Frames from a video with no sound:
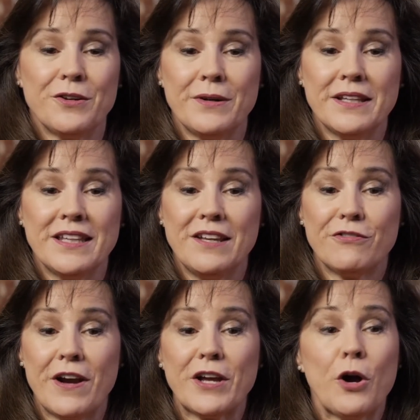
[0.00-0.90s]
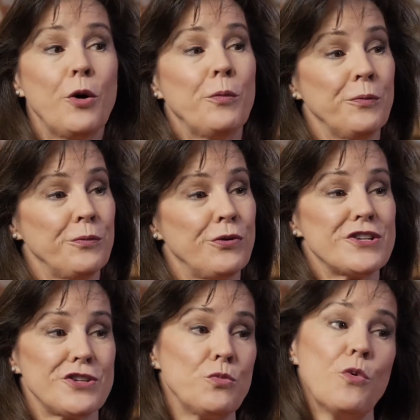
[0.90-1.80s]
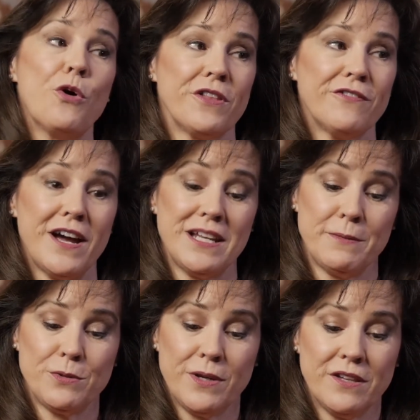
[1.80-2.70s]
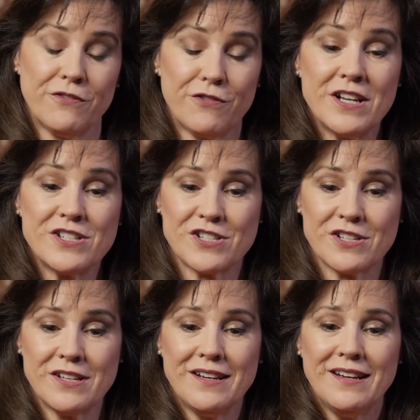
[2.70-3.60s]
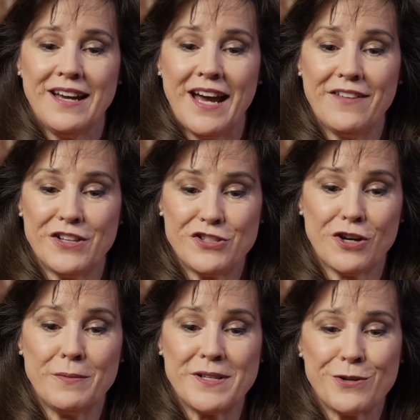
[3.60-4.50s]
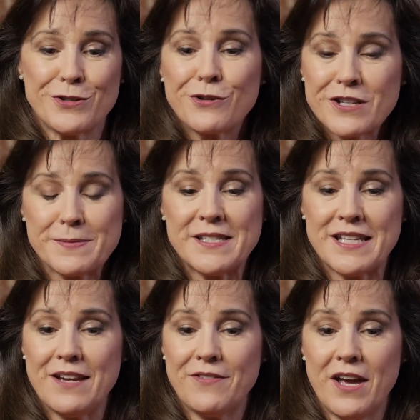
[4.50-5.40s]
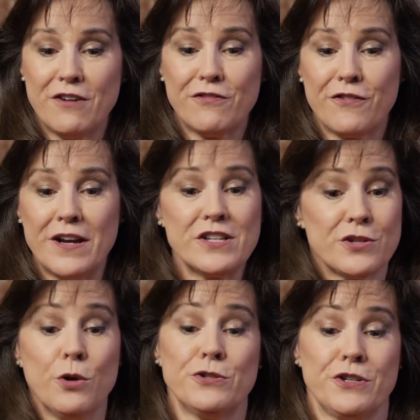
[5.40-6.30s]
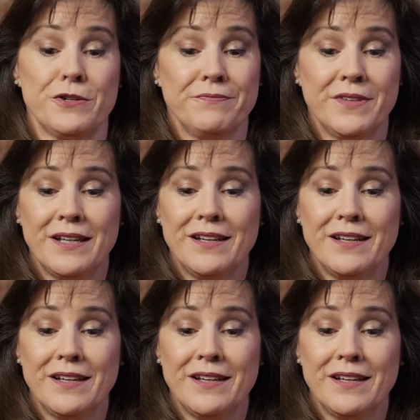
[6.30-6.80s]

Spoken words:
during the Franco-Prussian War, the fighting between the French and the Germans. So it's Christmas Eve, and a French soldier